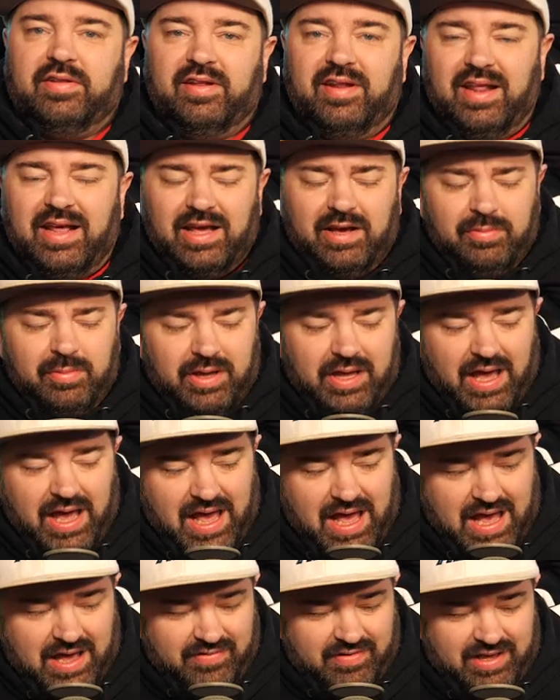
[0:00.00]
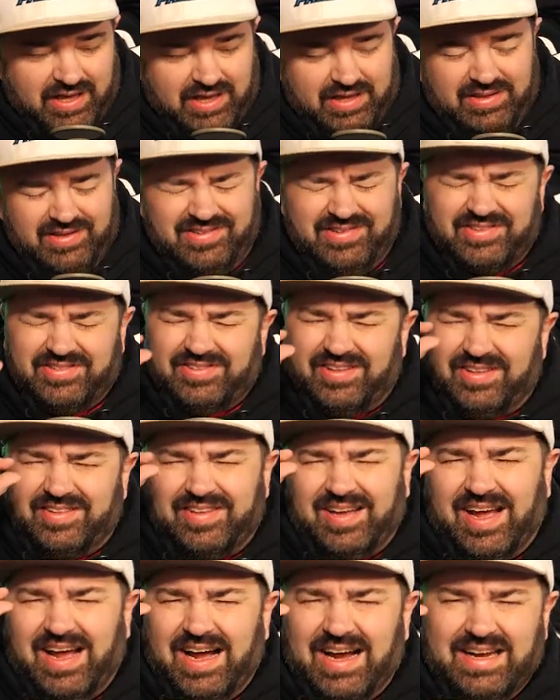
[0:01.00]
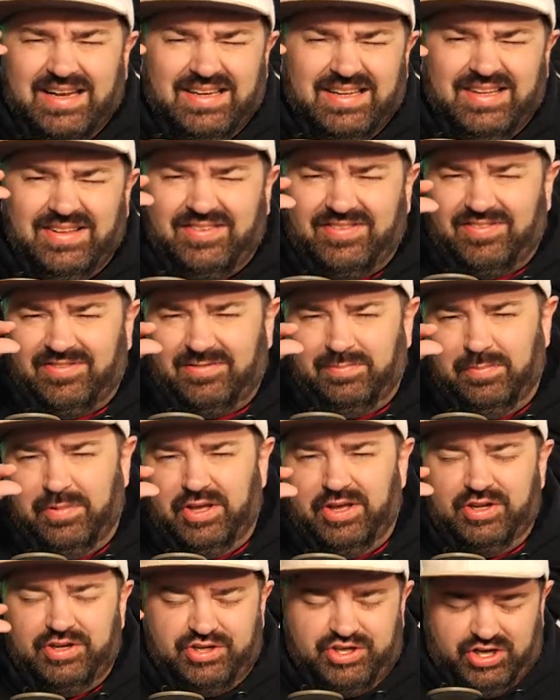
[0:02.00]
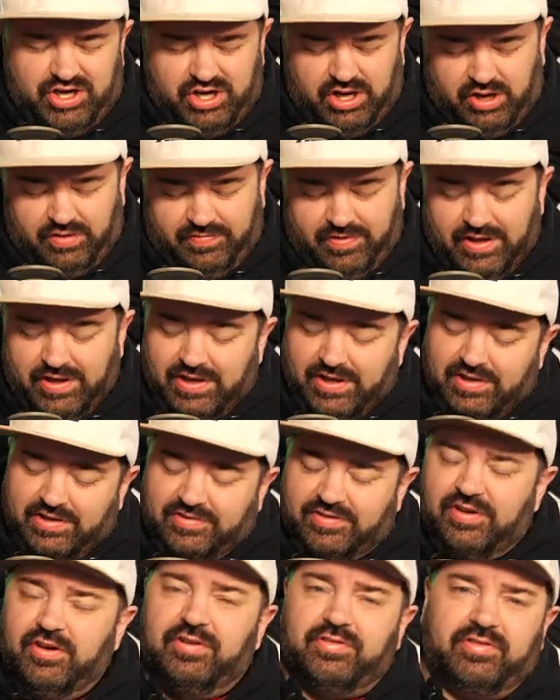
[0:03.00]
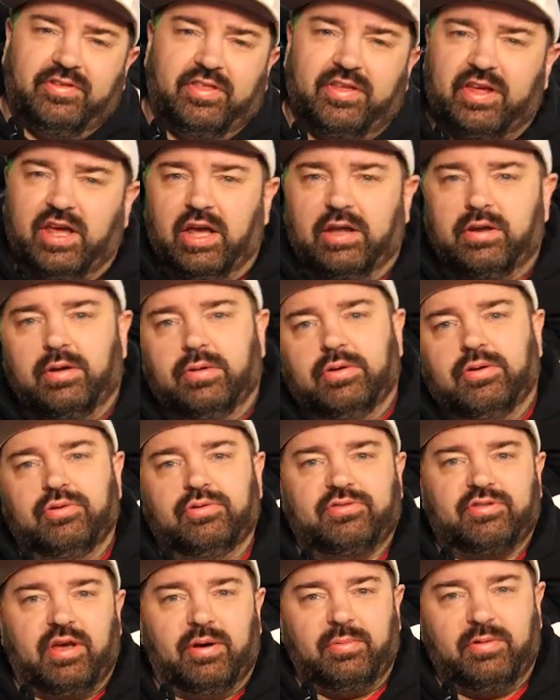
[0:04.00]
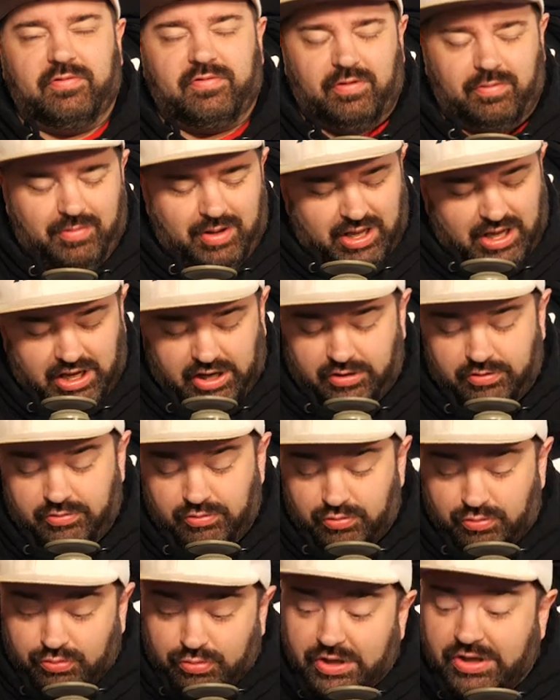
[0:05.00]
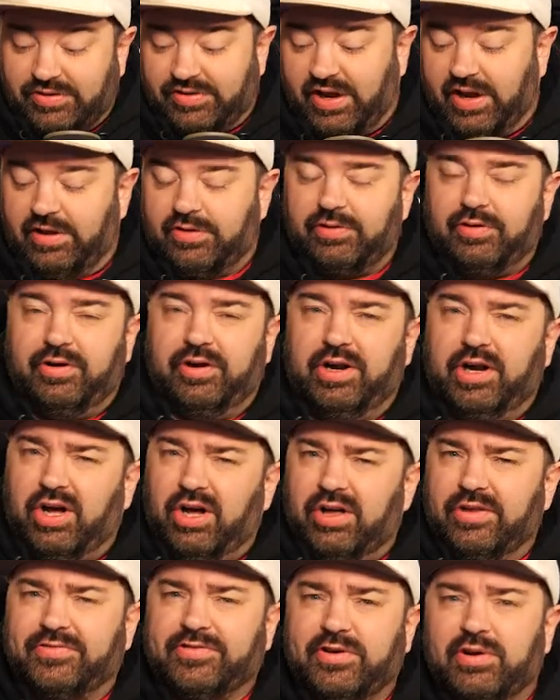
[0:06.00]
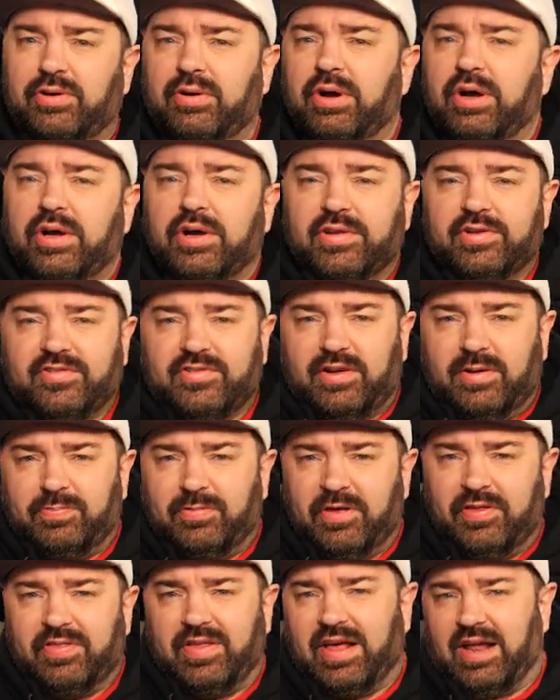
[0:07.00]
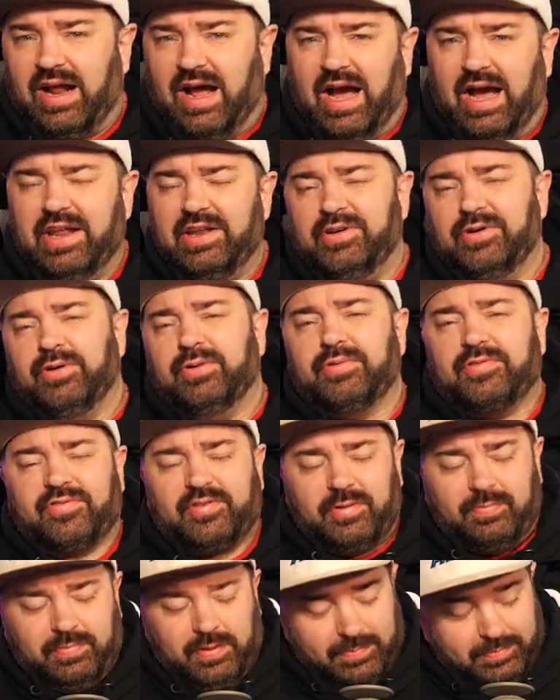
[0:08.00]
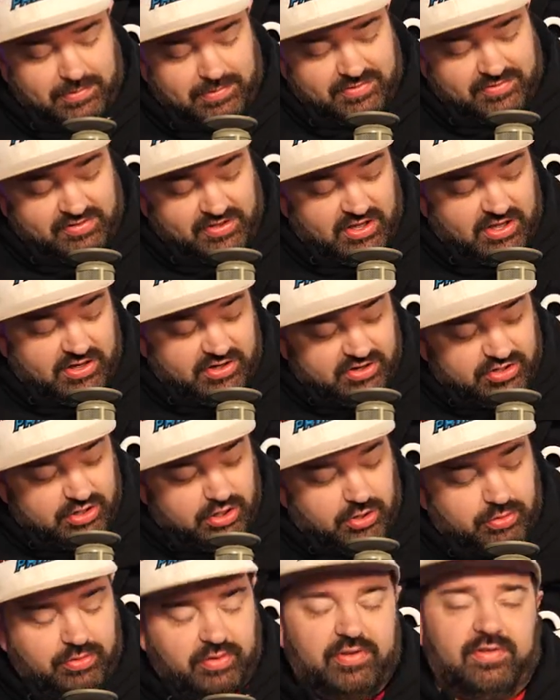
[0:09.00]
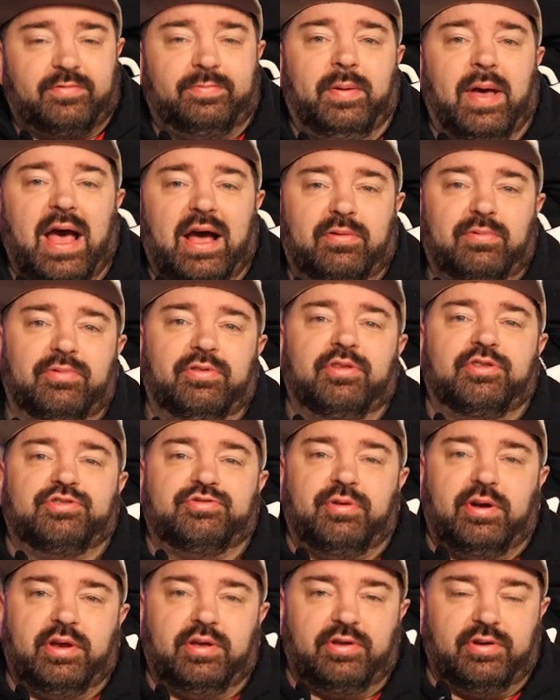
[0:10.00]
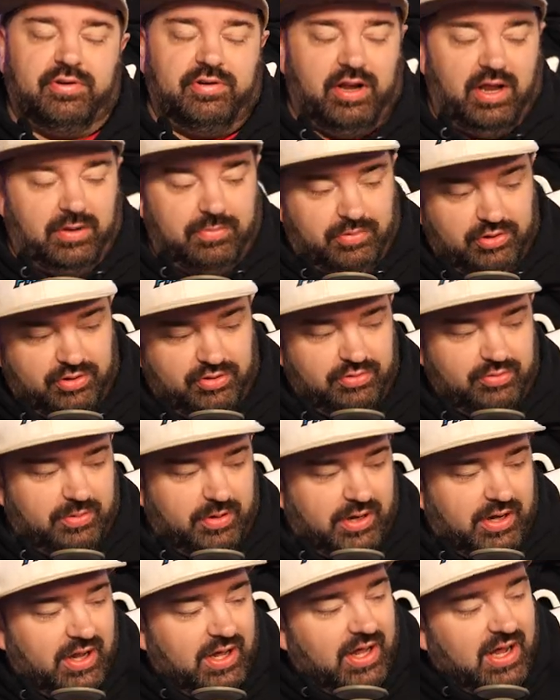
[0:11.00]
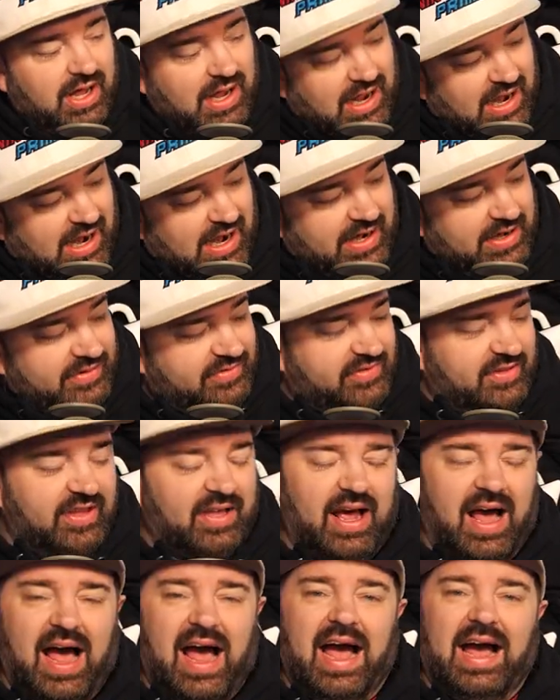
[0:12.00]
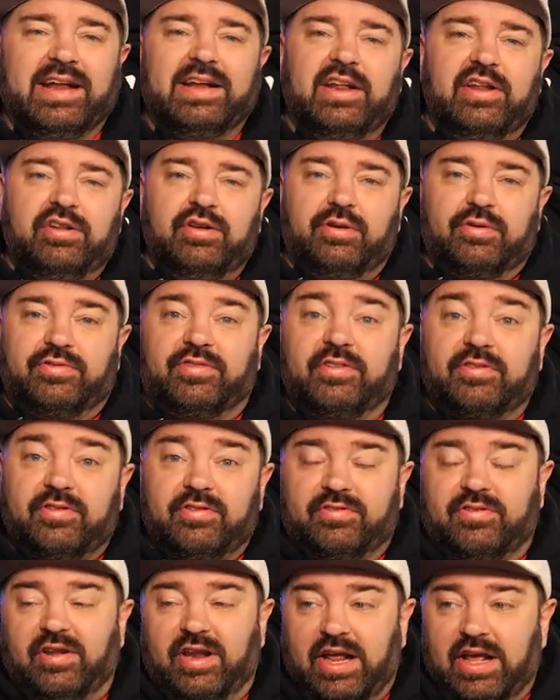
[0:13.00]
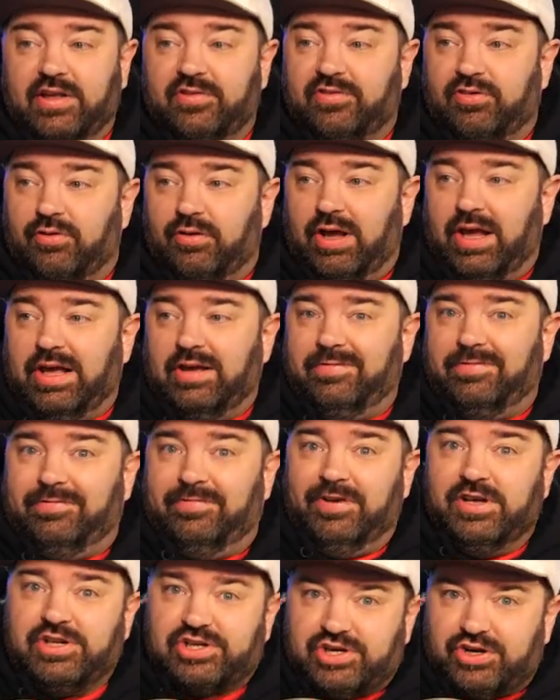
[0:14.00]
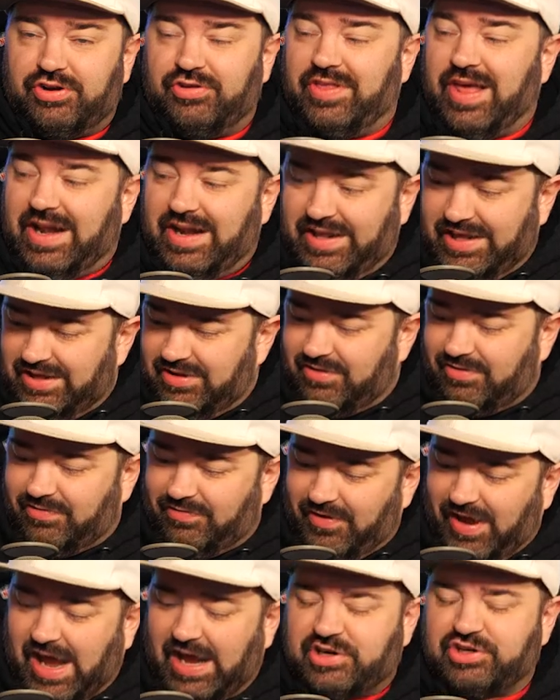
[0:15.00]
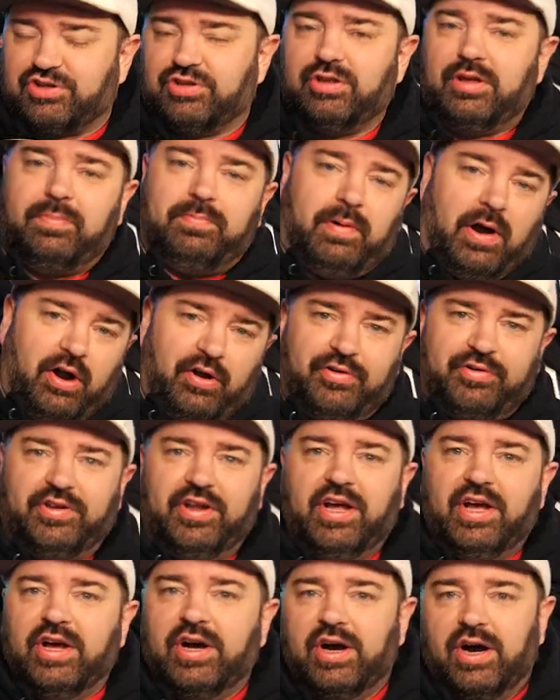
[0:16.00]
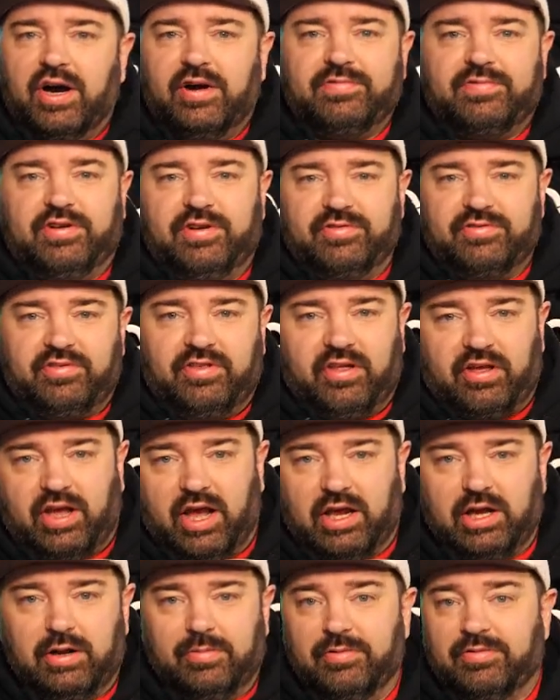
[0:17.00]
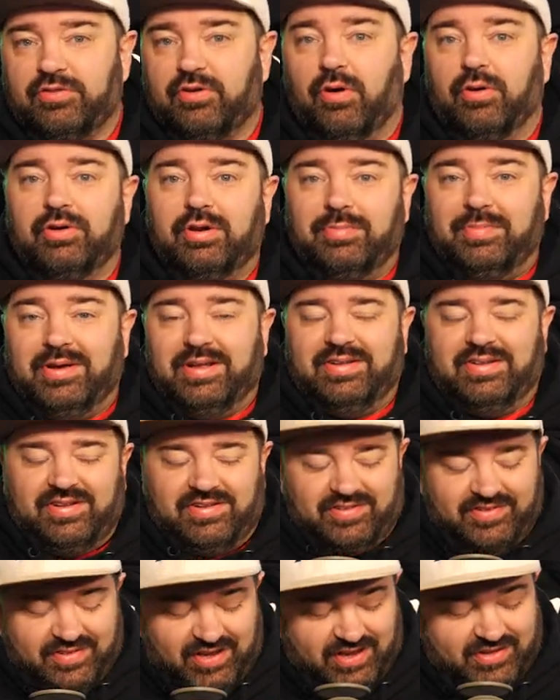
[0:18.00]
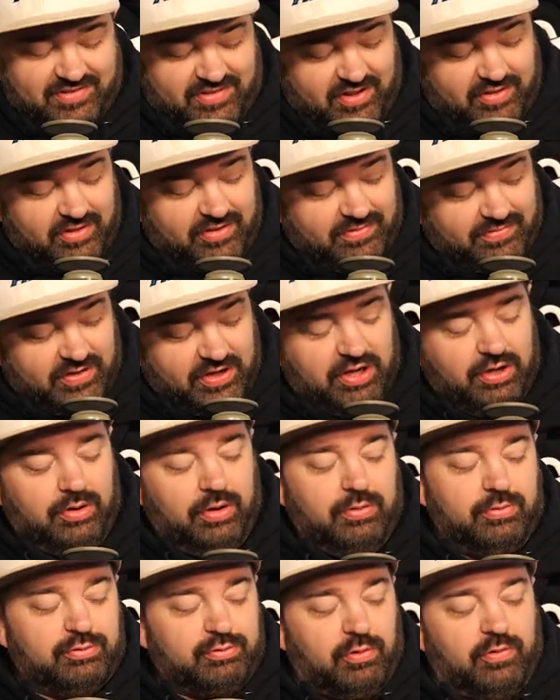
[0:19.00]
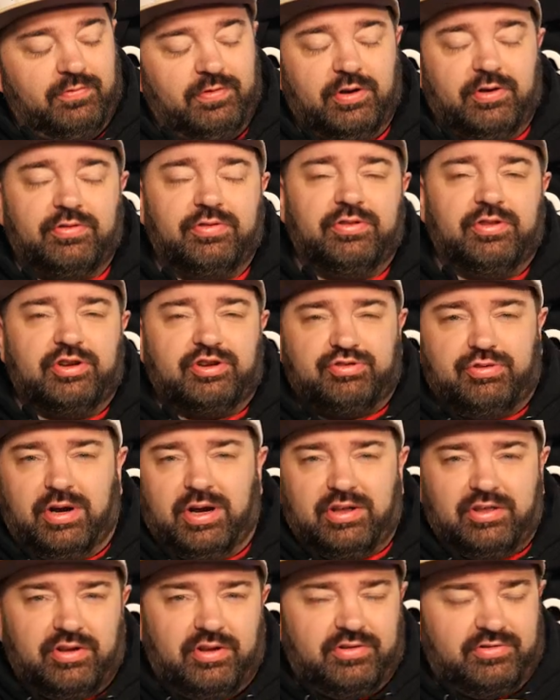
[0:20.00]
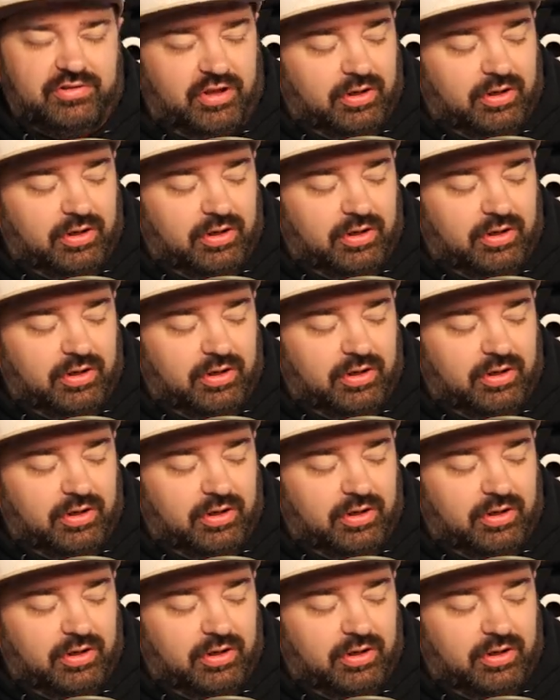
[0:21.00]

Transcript: Today we have a just a tiny smidge of Tears of the Kingdom news coming from a retailer, and also something that I know some people did notice back when the trailer debuted, but honestly, I didn't notice it till today. So a feature that is factually part of Tears of the Kingdom is going to be discussed in this video. It was revealed in the trailers.